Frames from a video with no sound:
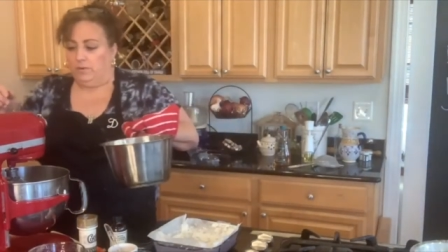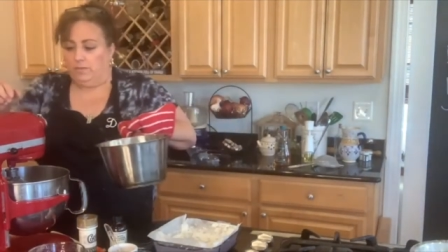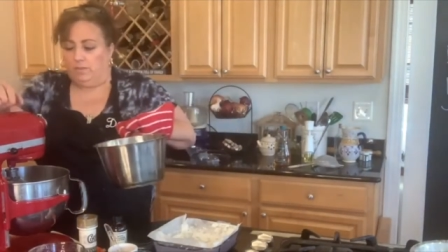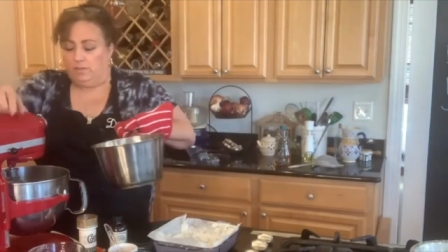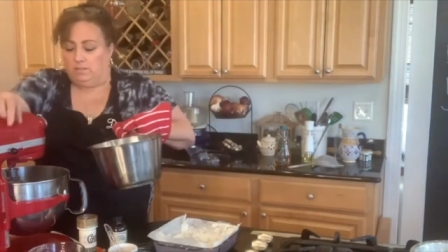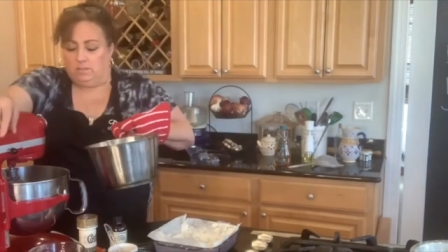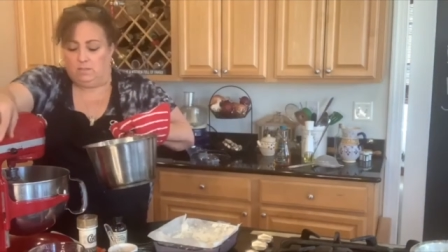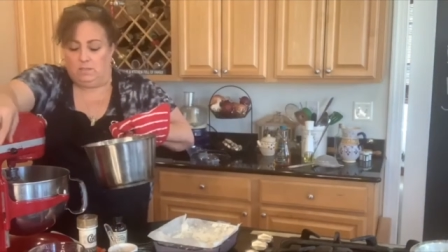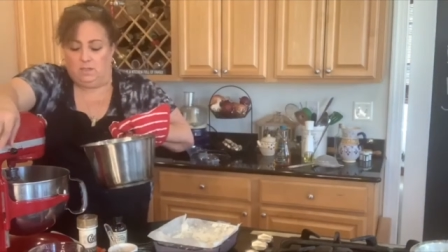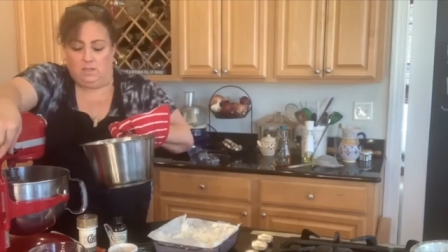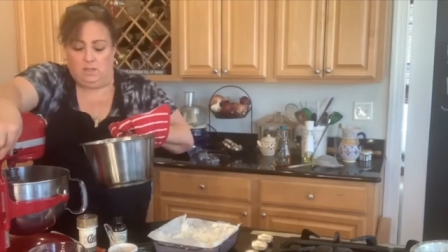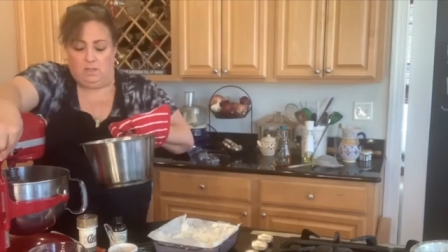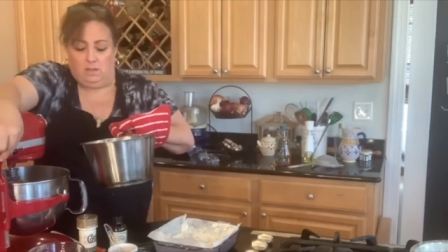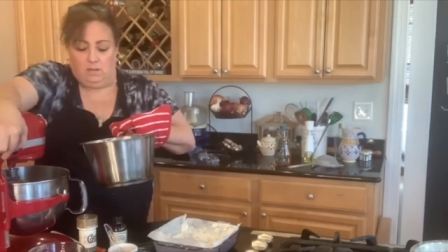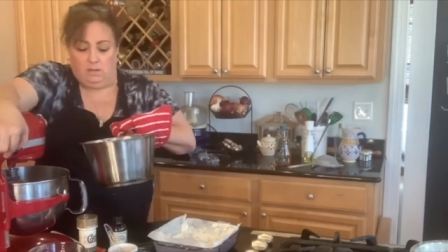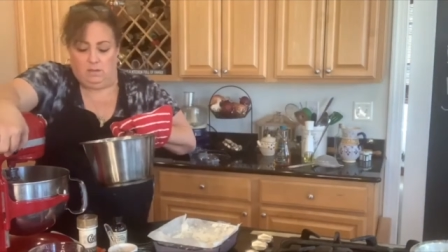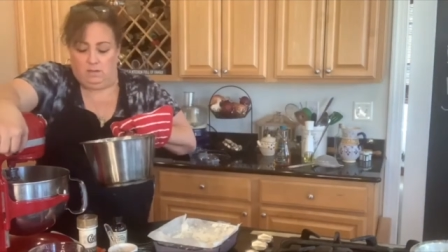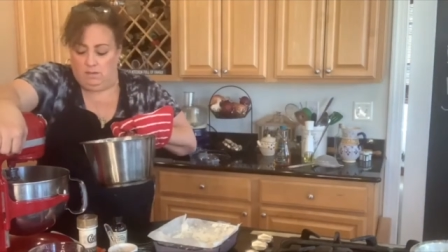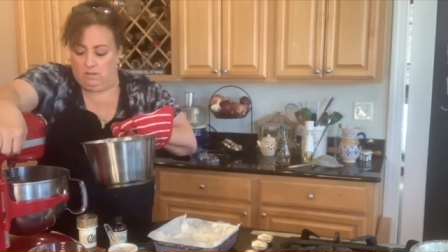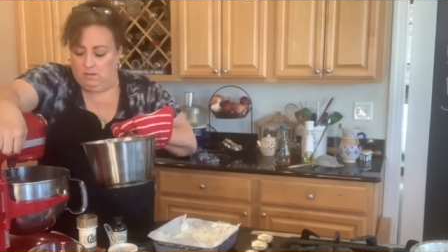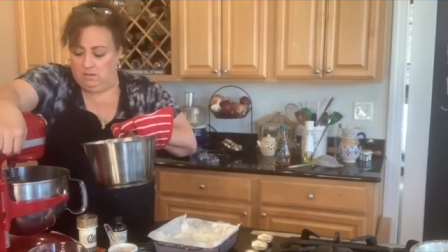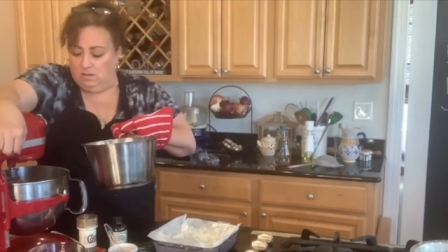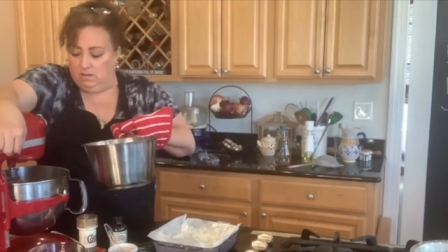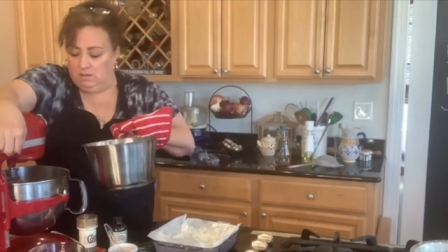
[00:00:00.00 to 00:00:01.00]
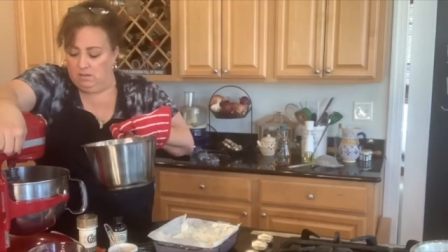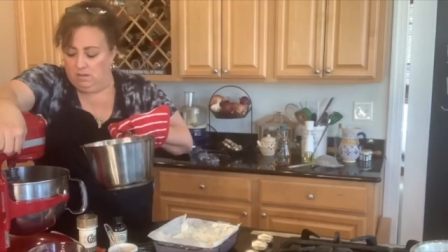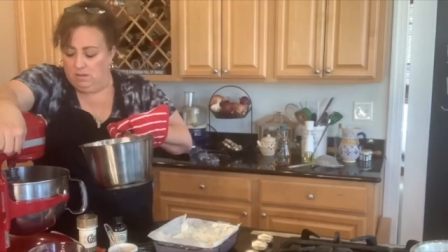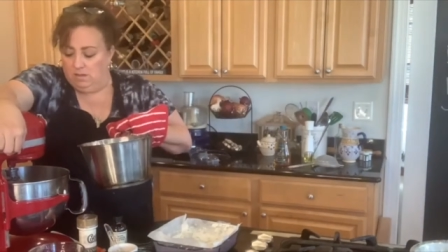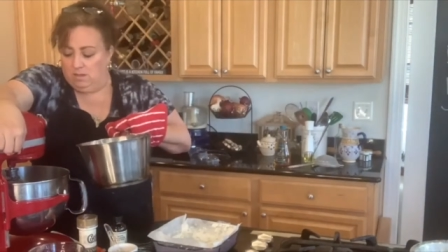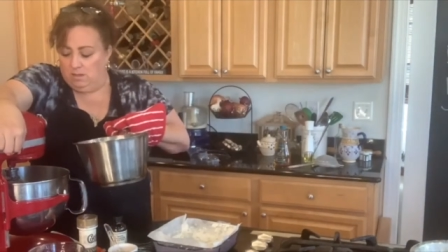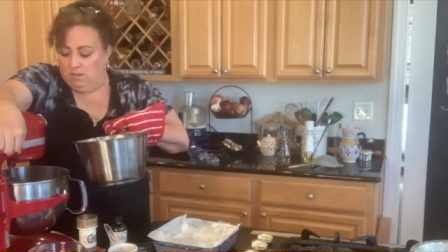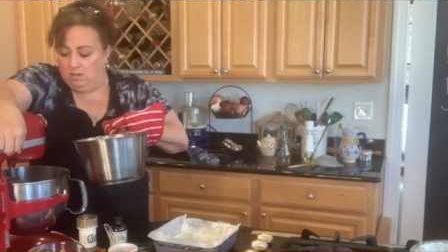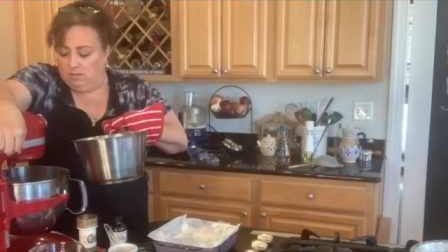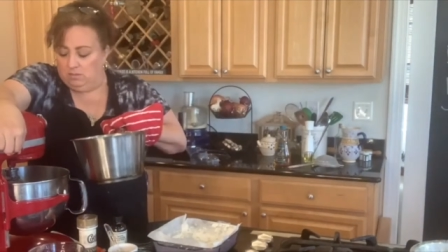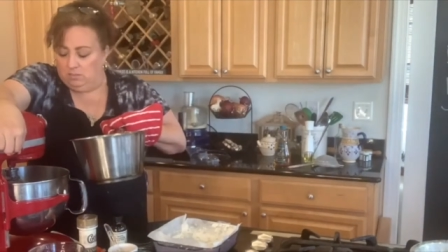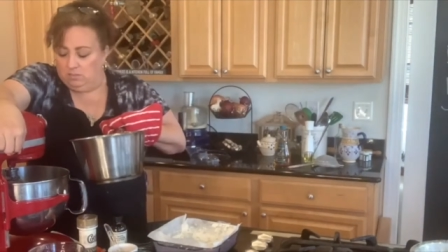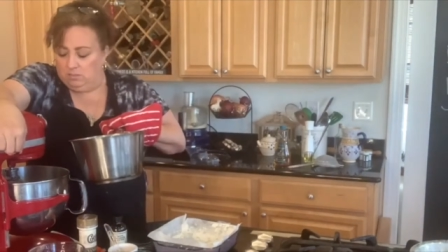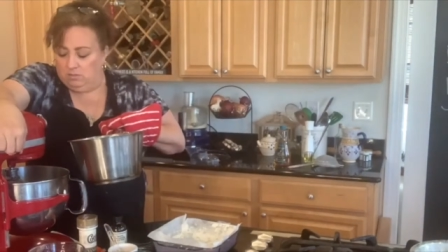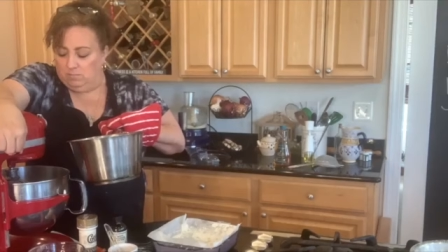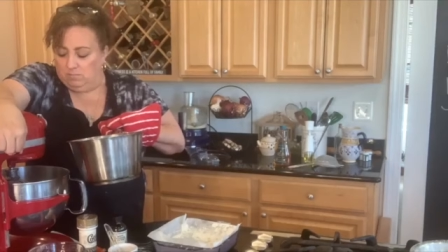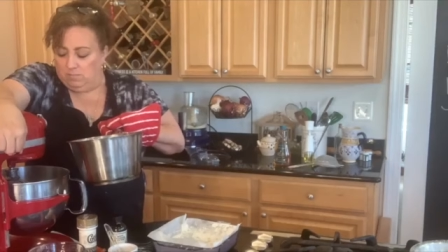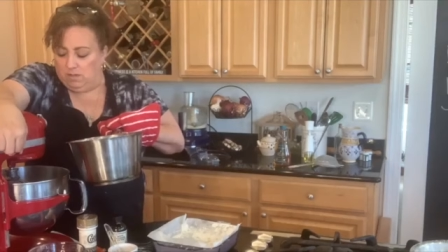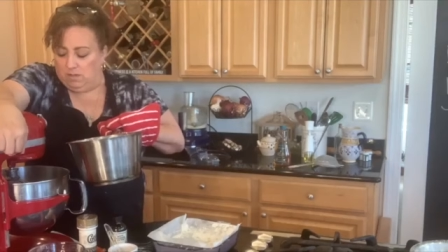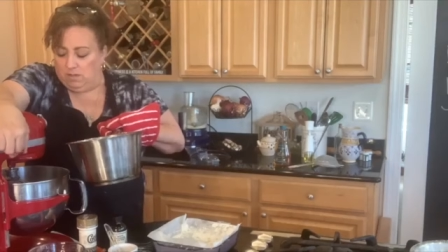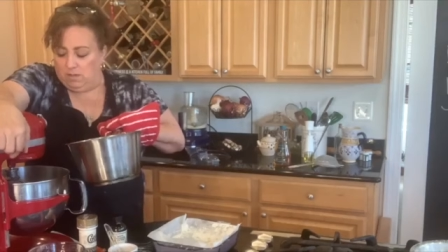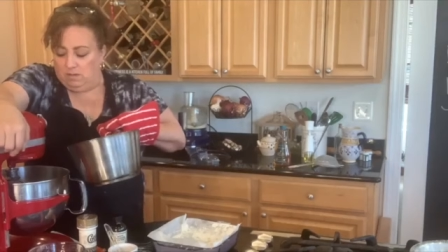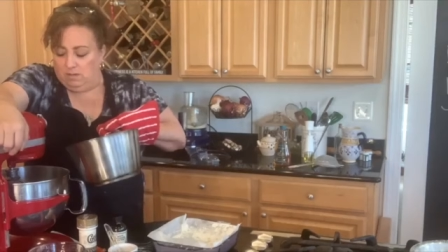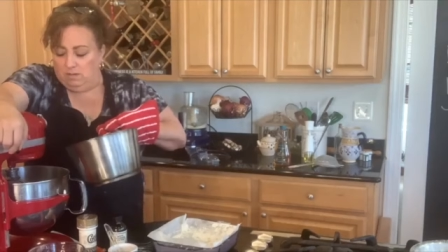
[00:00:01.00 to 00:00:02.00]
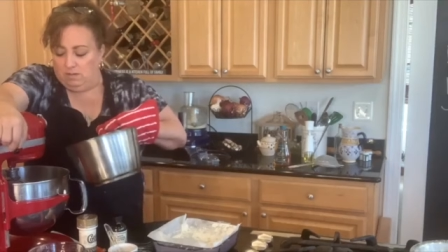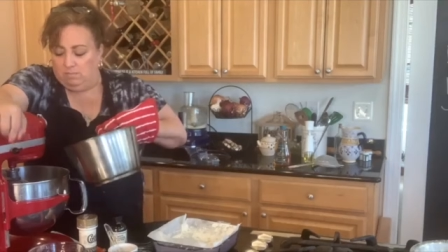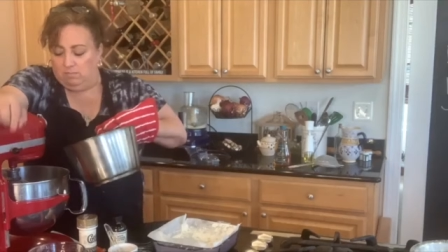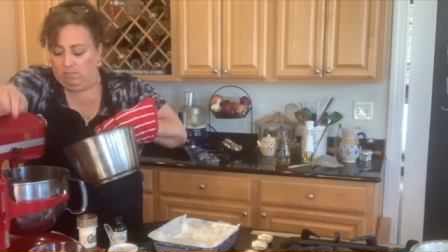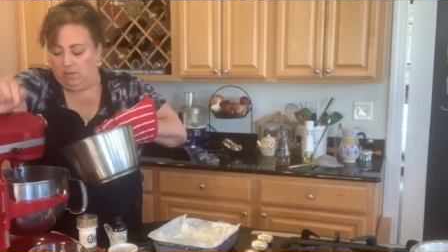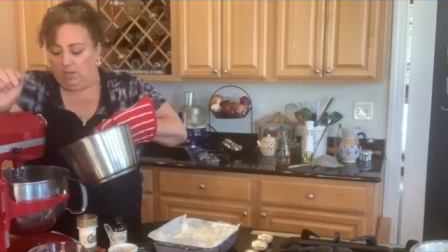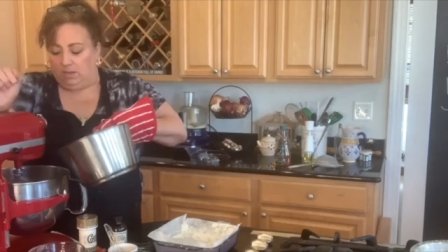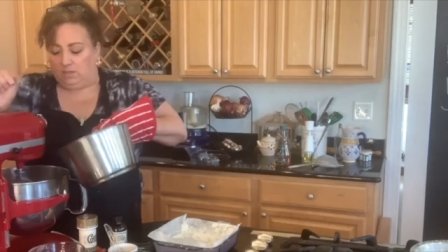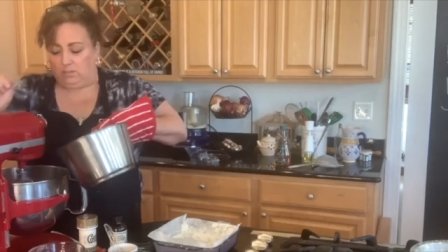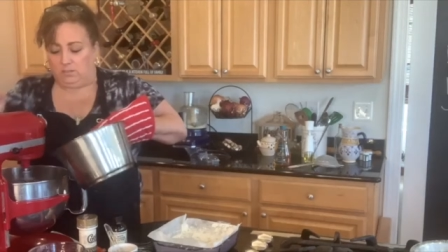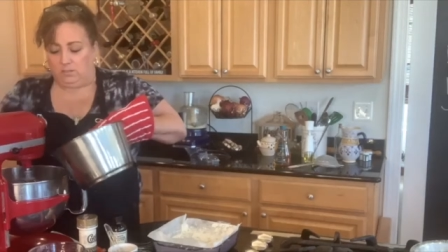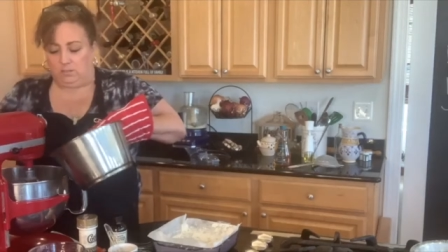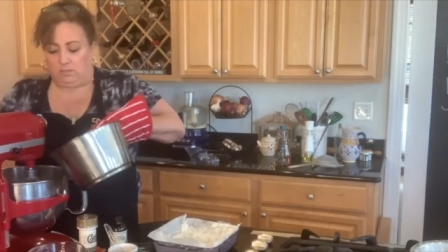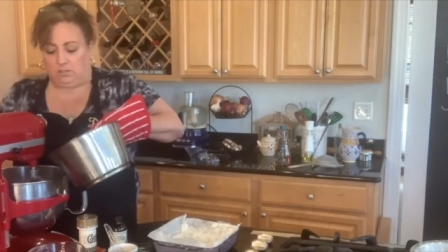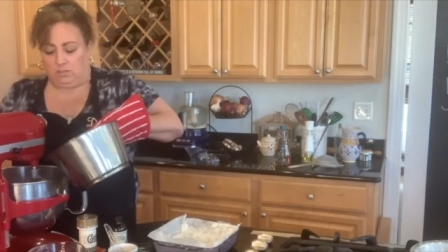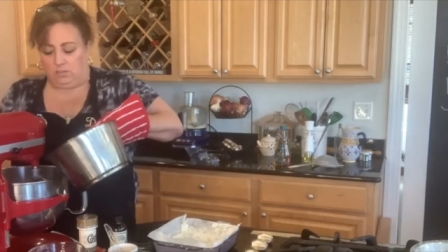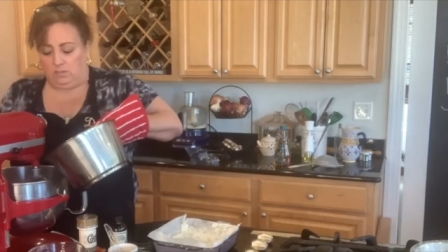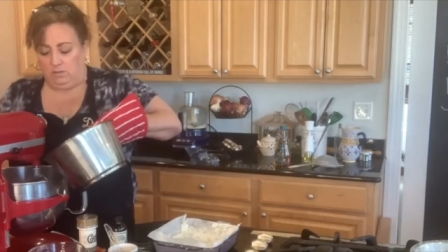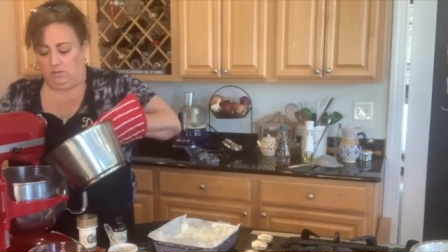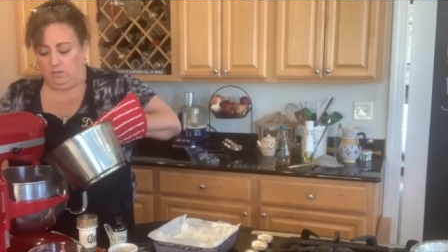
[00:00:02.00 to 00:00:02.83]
this in to my mix.